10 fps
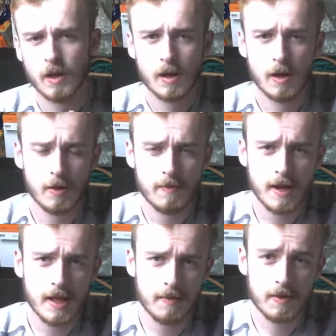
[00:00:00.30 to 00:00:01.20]
Hello, my
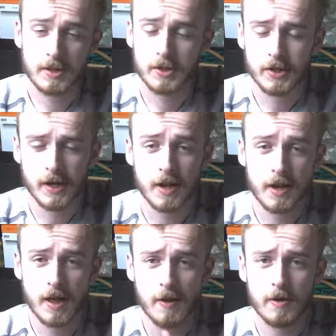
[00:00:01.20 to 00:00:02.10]
name is Jay, and
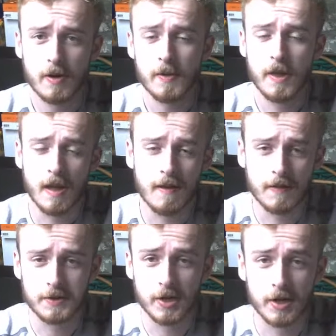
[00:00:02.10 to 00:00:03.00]
today we are on the
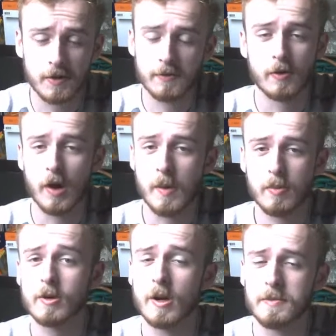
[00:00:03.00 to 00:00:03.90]
Aviant channel for a
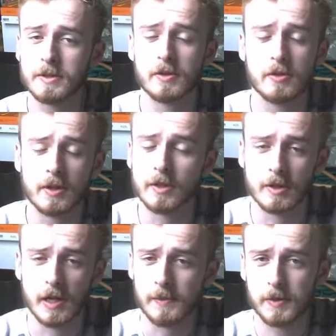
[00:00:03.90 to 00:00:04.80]
programming
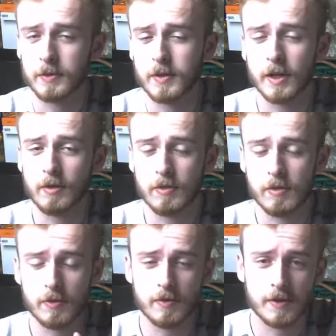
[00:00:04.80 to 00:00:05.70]
tutorial. I'm going to walk you
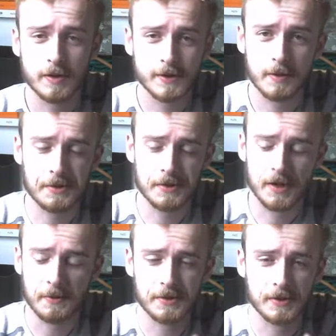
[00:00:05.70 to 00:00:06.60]
through the first couple
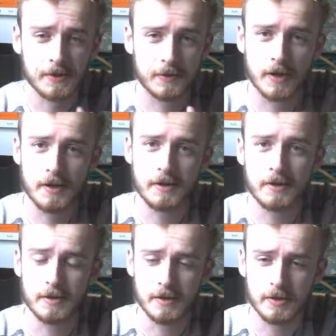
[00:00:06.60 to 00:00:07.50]
steps of creating your
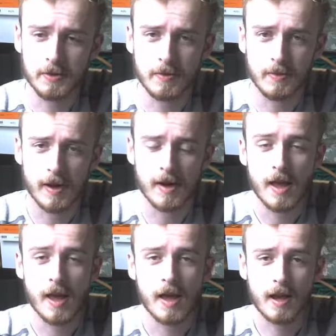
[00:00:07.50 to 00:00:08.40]
own Discord bot
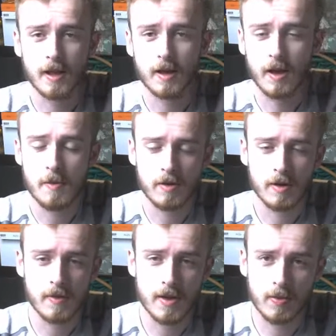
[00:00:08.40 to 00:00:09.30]
and getting a couple
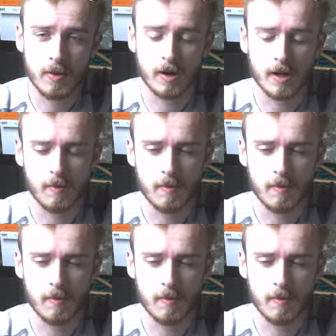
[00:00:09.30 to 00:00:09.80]
commands working.